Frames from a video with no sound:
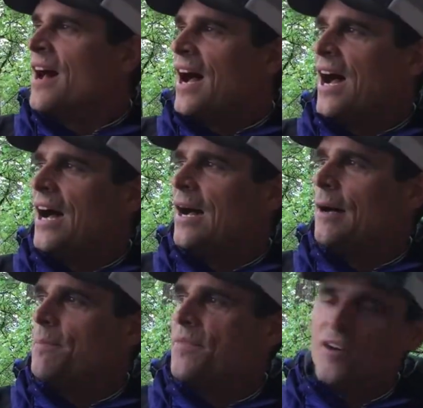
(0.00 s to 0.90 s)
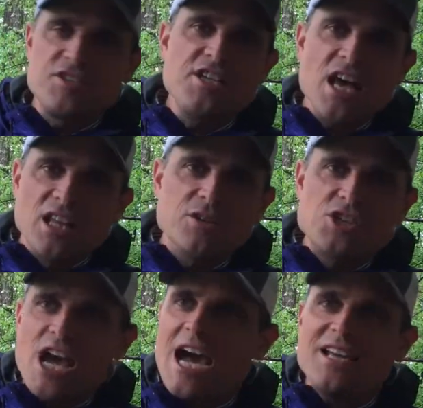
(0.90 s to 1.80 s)
There's yellow
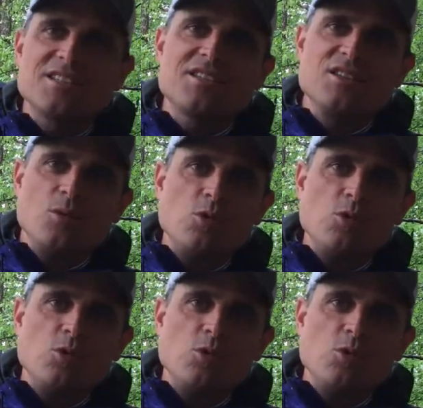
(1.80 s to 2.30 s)
jackets in the